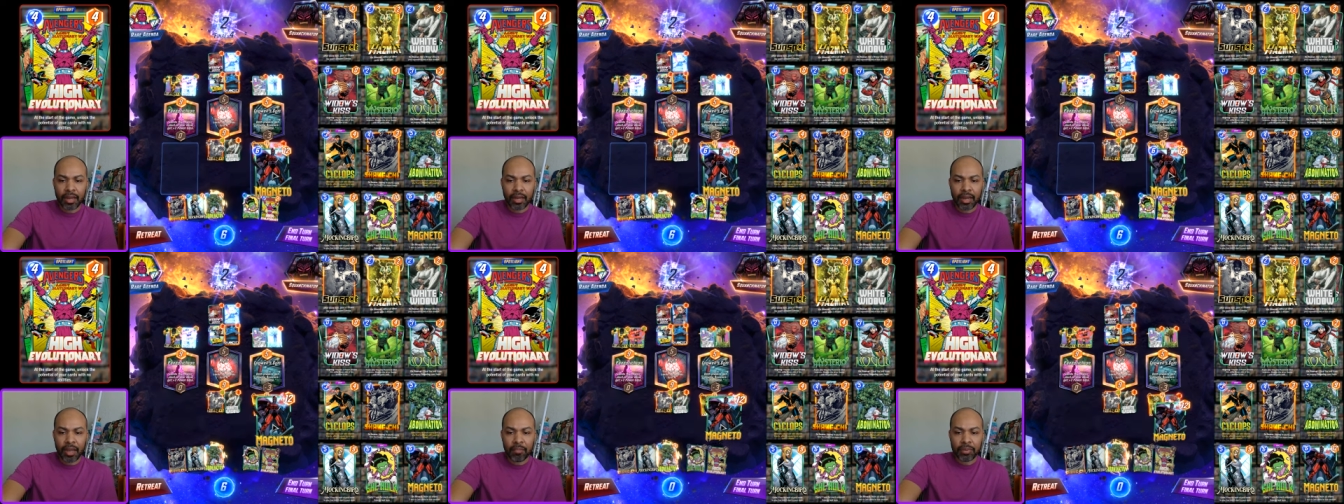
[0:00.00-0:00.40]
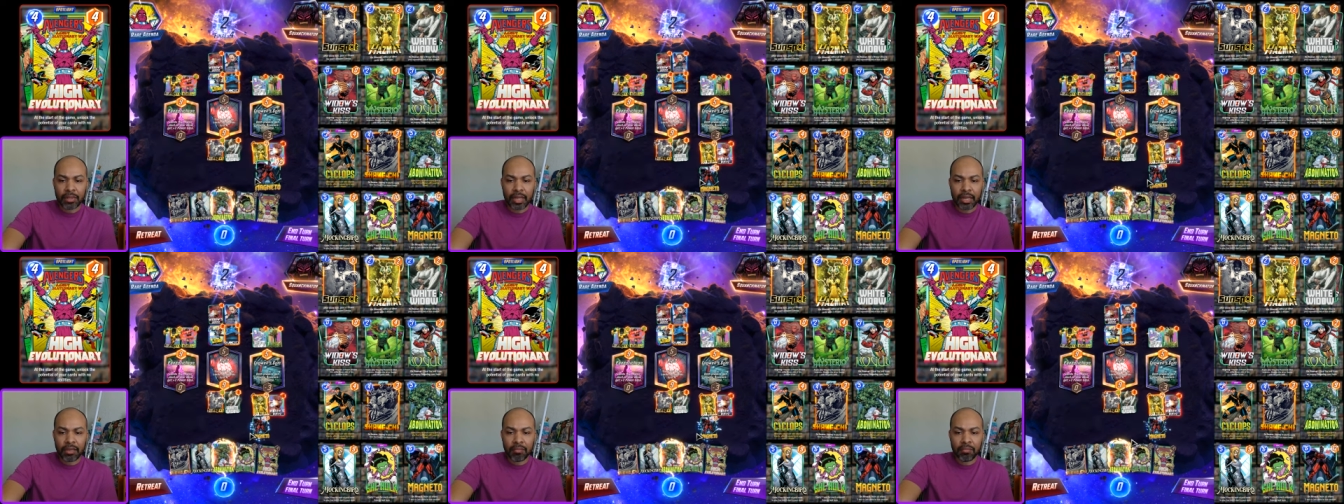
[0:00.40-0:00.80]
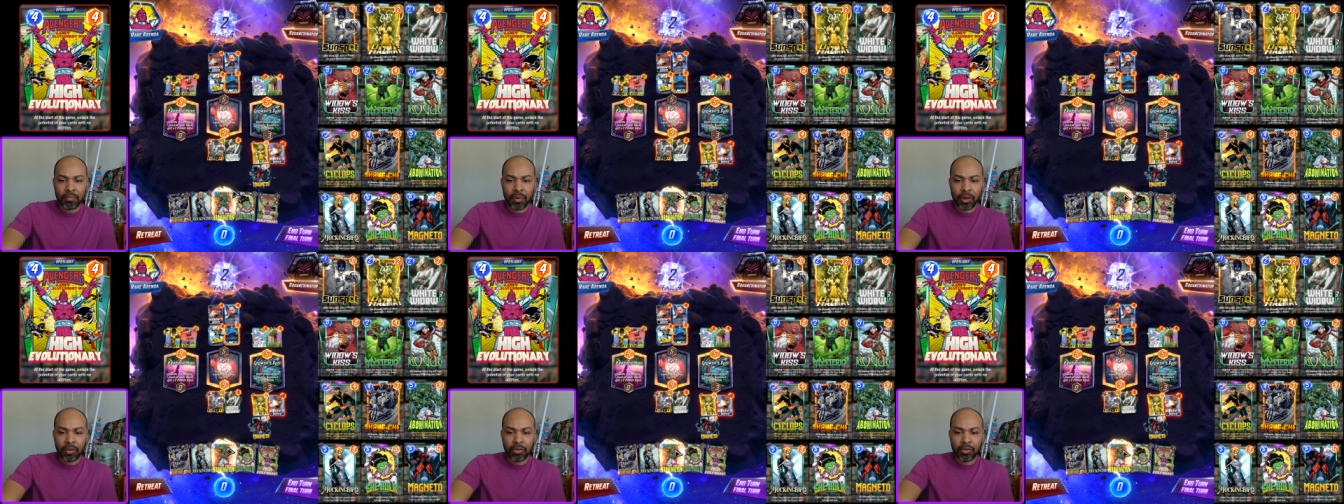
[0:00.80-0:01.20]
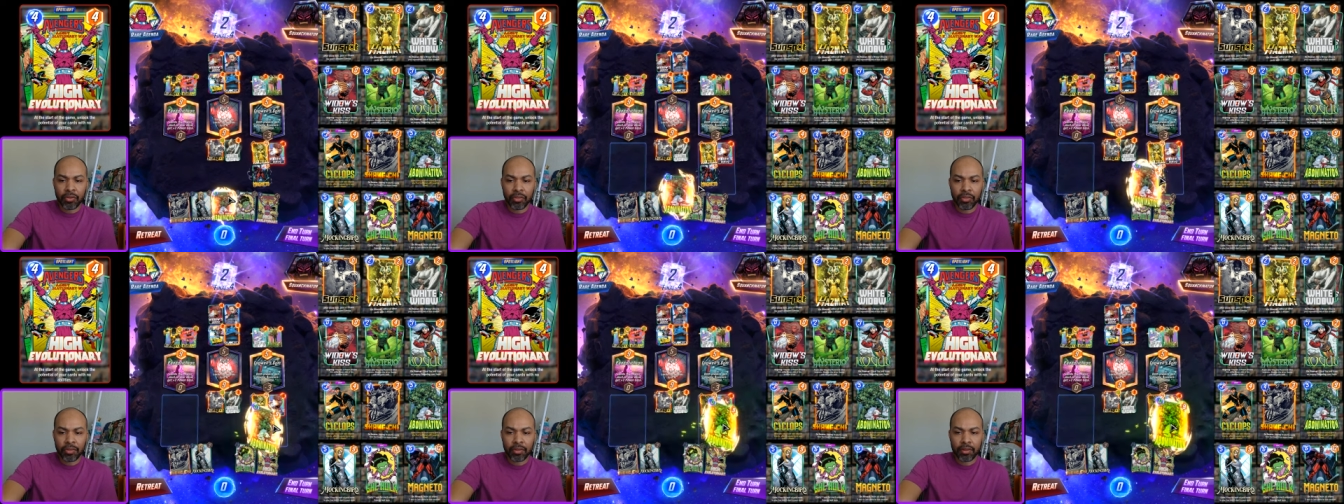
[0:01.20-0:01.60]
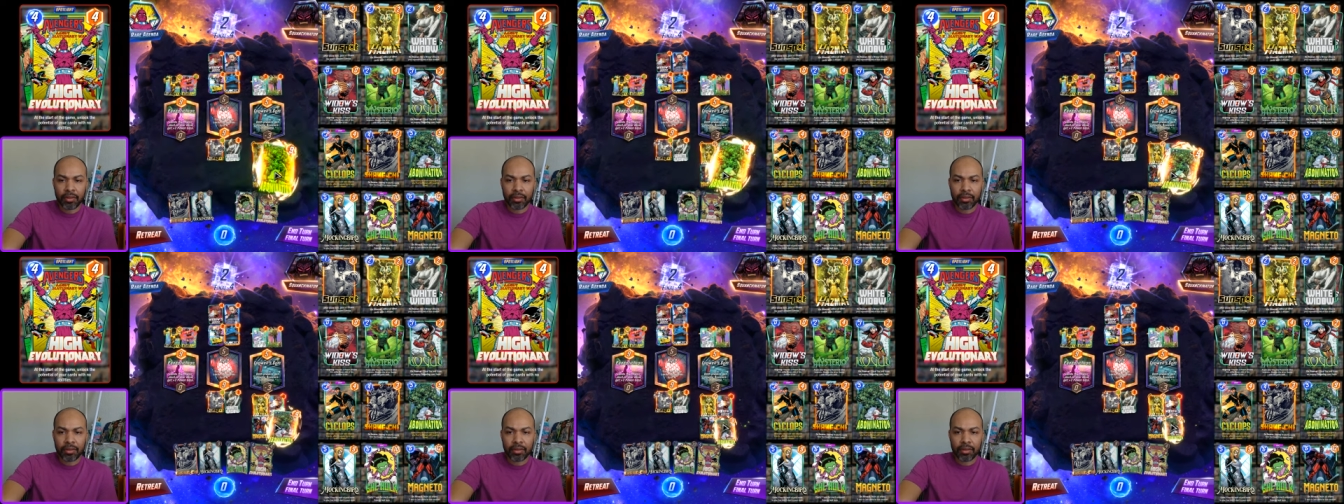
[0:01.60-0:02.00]
And I play them both
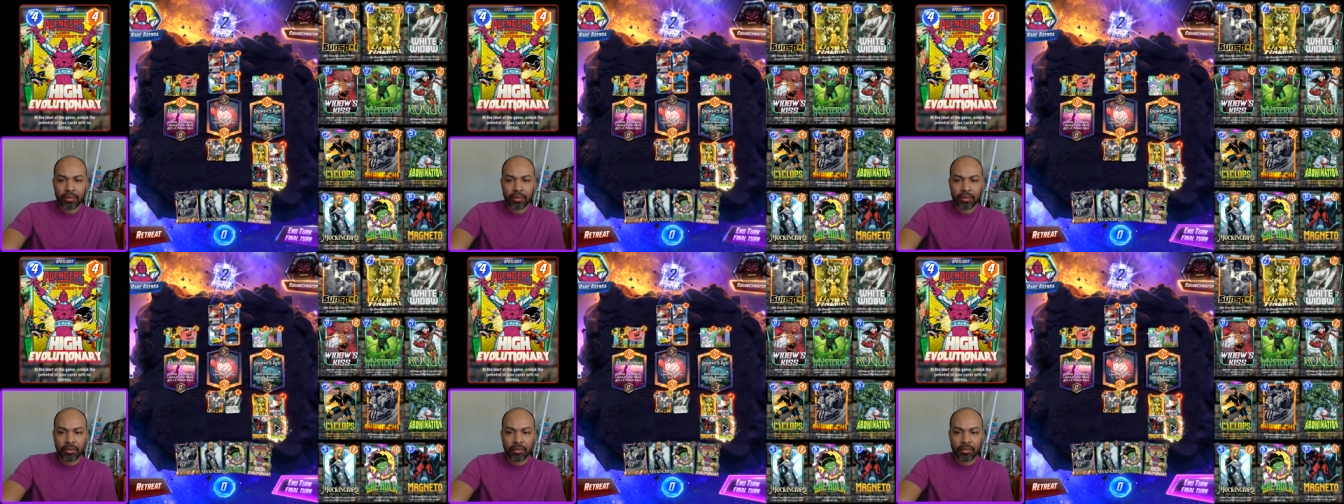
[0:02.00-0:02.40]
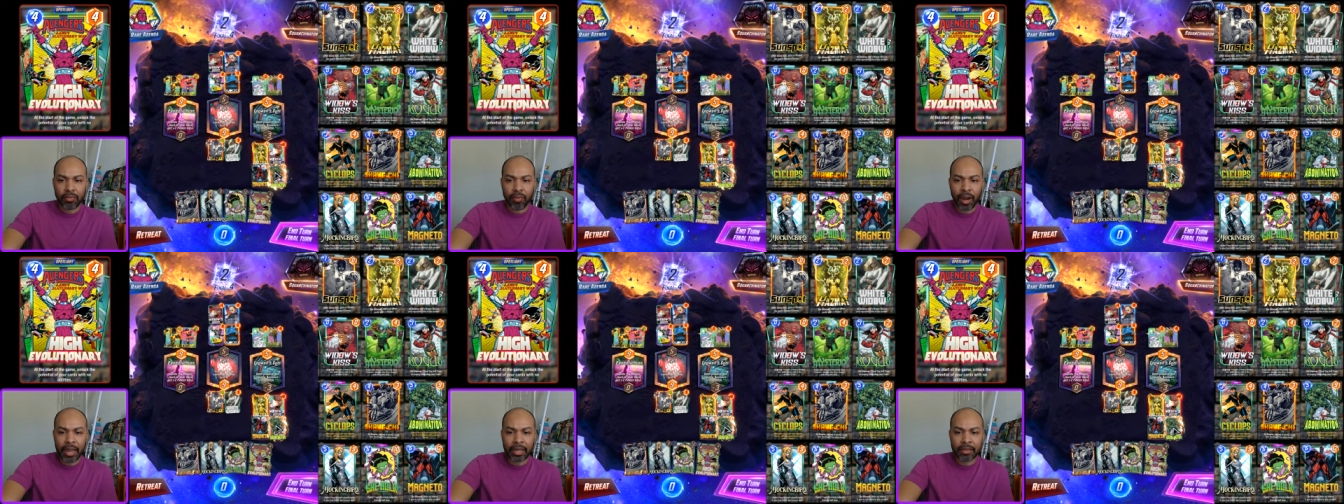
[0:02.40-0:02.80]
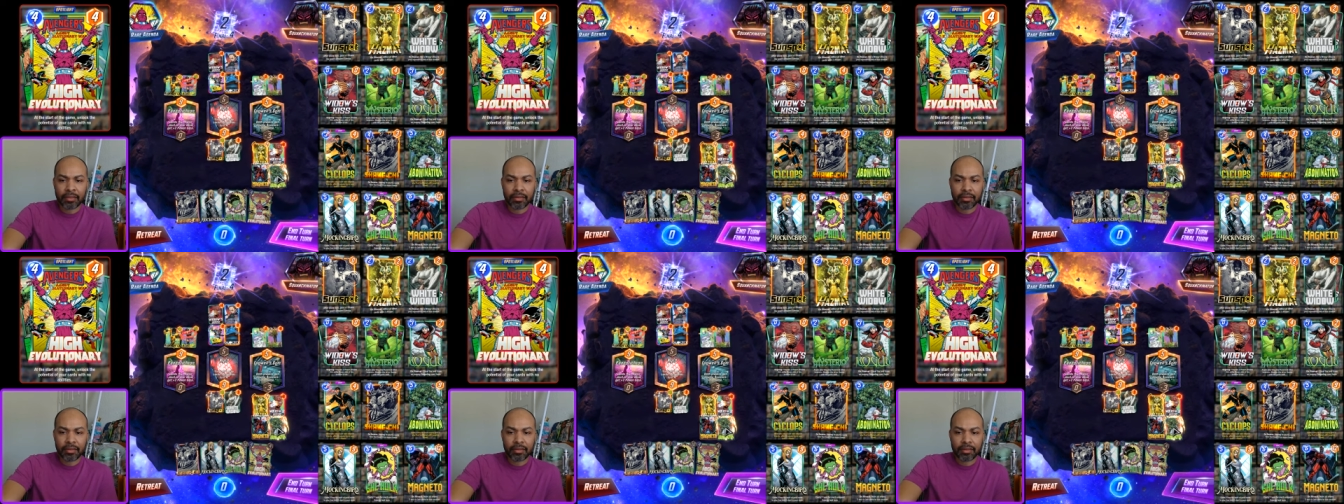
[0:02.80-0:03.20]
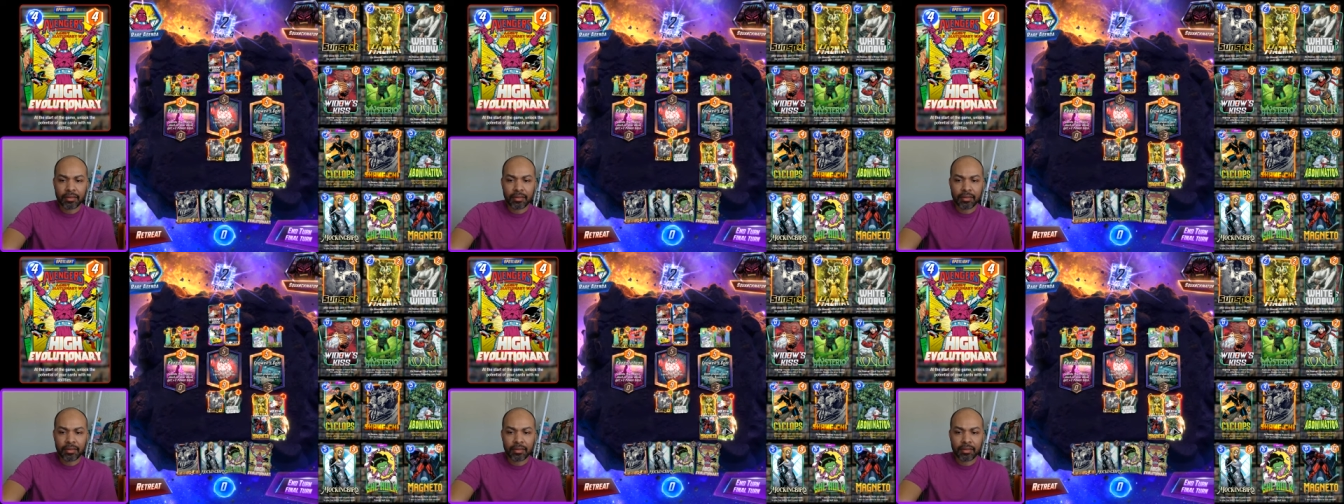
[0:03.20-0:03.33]
right.